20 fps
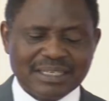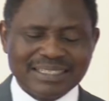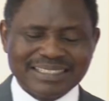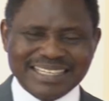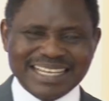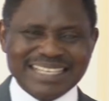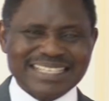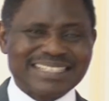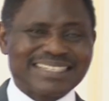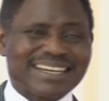
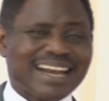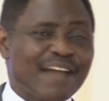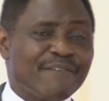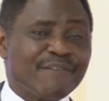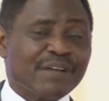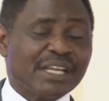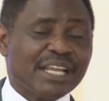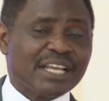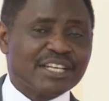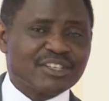this
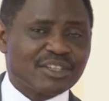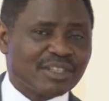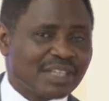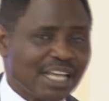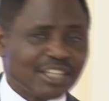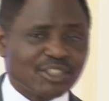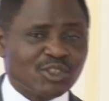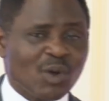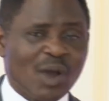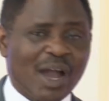revelation
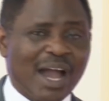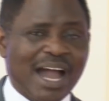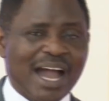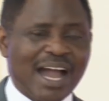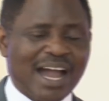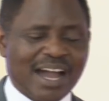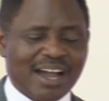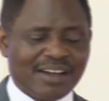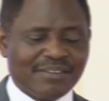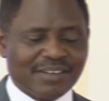that you
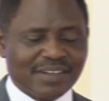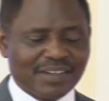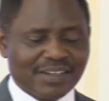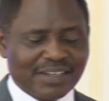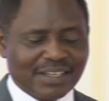have,